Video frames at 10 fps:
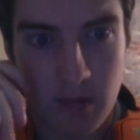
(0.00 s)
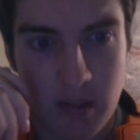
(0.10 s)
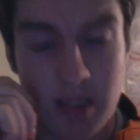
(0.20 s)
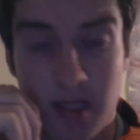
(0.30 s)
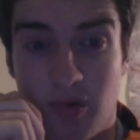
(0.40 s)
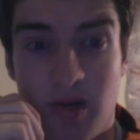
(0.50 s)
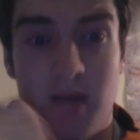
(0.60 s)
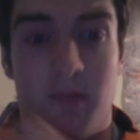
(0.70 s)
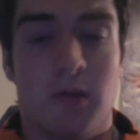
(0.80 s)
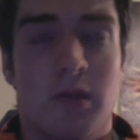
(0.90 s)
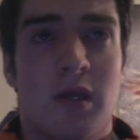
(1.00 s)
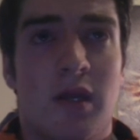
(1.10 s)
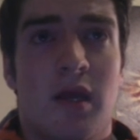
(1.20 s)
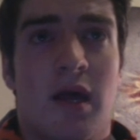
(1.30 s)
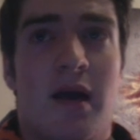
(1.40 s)
which is incredible.
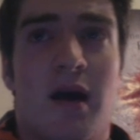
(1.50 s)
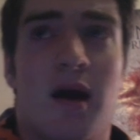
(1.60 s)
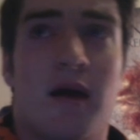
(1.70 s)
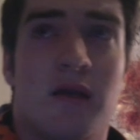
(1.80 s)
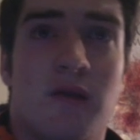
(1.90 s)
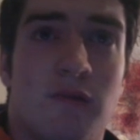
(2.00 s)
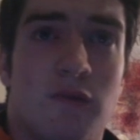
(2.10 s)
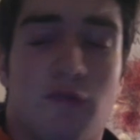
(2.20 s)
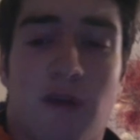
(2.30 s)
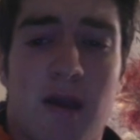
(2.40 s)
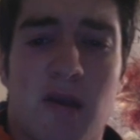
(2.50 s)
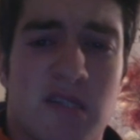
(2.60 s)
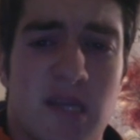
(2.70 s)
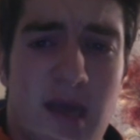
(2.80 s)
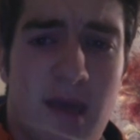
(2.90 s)
Uh, uh, you, you rarely
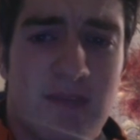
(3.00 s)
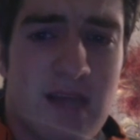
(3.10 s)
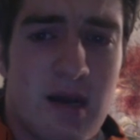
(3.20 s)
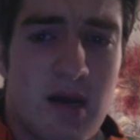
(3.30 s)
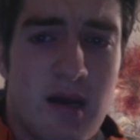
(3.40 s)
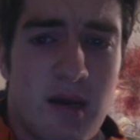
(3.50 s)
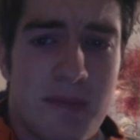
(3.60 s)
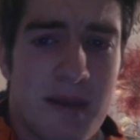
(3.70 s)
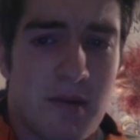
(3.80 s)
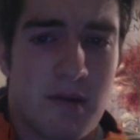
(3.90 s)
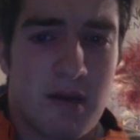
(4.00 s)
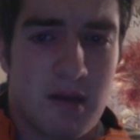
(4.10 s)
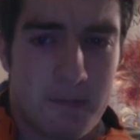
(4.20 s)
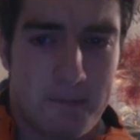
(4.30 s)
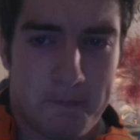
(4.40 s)
see games that high on
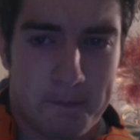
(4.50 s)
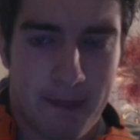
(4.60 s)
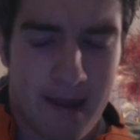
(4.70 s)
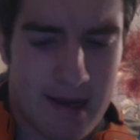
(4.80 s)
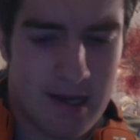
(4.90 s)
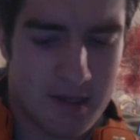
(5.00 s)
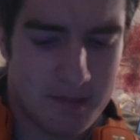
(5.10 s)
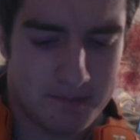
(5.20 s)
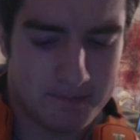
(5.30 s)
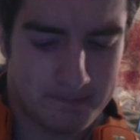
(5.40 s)
Metacritic. Um,